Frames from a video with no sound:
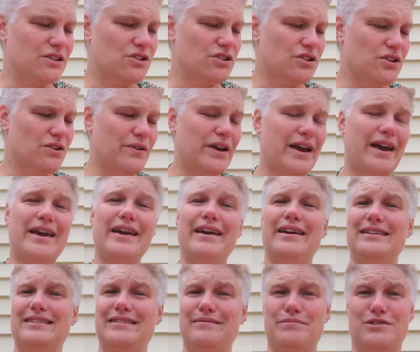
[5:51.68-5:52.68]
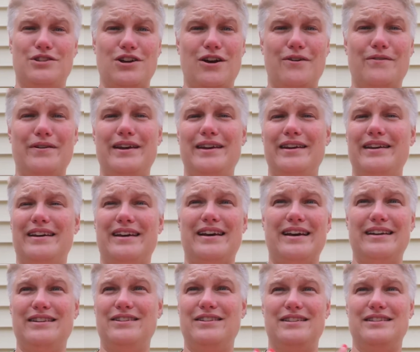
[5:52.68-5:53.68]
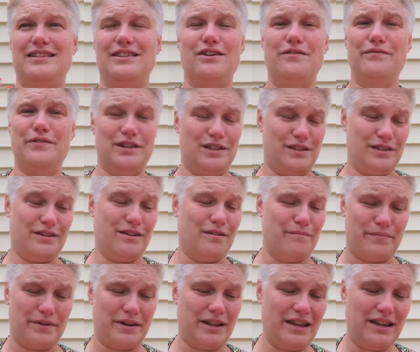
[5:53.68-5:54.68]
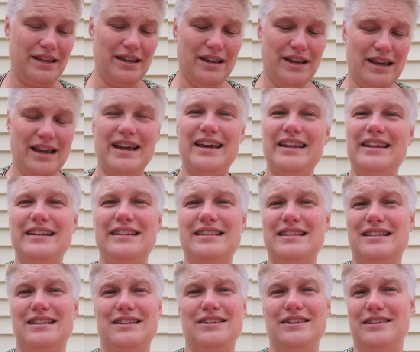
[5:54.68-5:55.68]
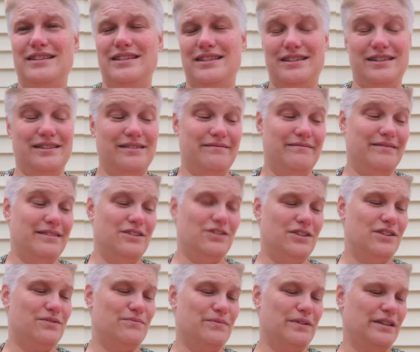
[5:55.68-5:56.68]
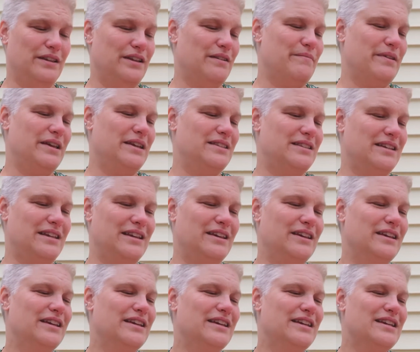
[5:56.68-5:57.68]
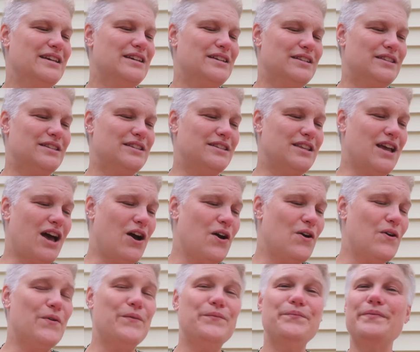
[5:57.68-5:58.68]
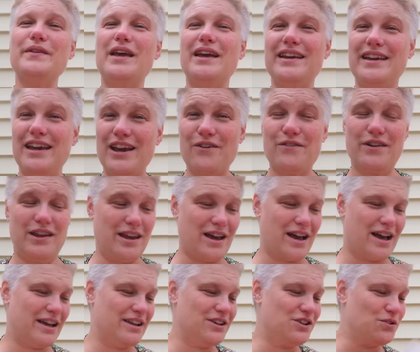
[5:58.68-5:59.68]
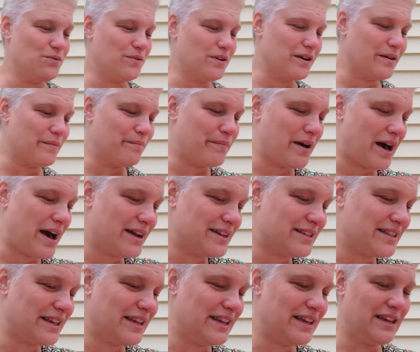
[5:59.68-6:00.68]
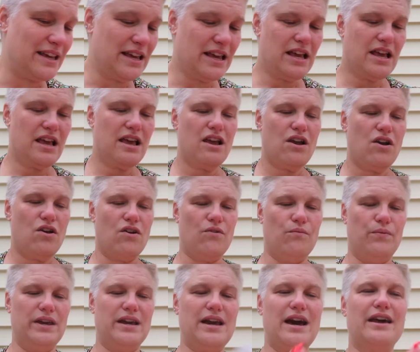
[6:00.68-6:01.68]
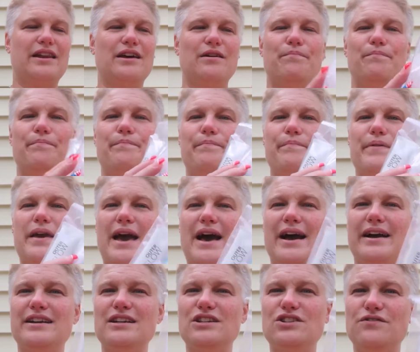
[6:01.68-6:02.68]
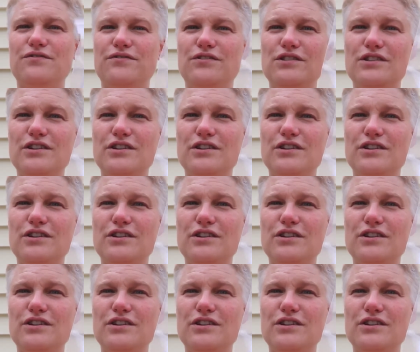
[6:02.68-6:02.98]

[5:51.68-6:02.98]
Okay, I'm sorry, I just love this company, and it's just really amazing. So carry on to our unboxing. We got a package full